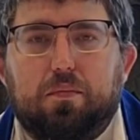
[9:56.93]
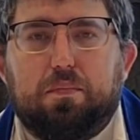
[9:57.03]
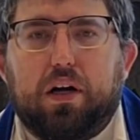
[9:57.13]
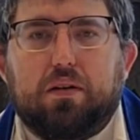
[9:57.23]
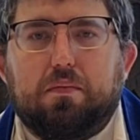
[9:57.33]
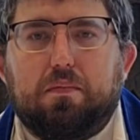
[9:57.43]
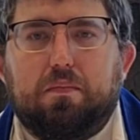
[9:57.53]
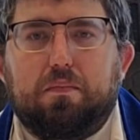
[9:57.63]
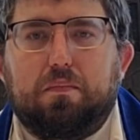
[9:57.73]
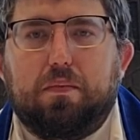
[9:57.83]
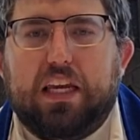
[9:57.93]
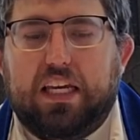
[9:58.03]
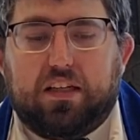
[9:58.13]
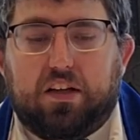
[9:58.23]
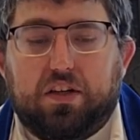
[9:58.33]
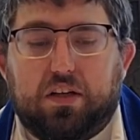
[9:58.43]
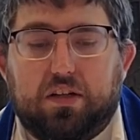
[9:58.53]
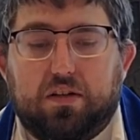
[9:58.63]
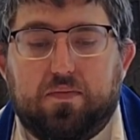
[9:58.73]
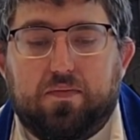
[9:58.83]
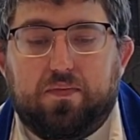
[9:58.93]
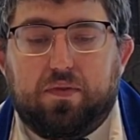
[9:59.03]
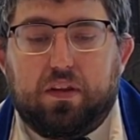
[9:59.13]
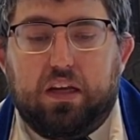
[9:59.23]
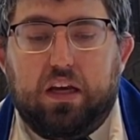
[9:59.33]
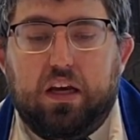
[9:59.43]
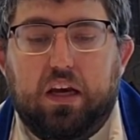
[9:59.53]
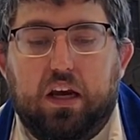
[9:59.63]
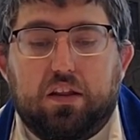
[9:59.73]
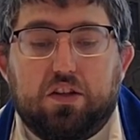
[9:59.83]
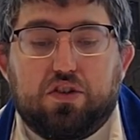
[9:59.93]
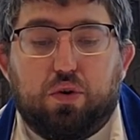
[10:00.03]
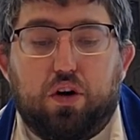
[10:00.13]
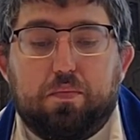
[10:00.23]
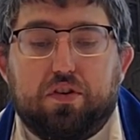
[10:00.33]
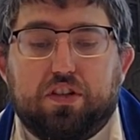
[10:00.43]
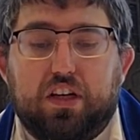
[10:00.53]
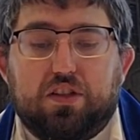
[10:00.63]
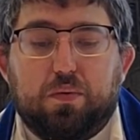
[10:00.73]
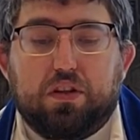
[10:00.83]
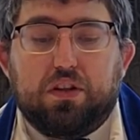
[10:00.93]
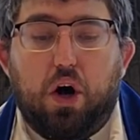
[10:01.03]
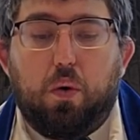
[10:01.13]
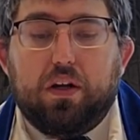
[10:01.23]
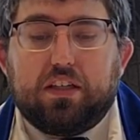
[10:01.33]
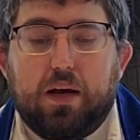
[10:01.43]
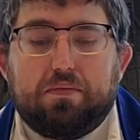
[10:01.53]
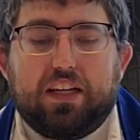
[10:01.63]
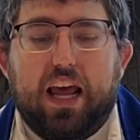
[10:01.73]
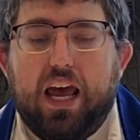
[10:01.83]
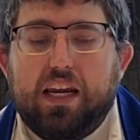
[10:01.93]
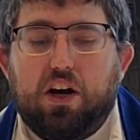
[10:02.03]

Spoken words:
But he doesn't. and the story proceeds with no attempt at any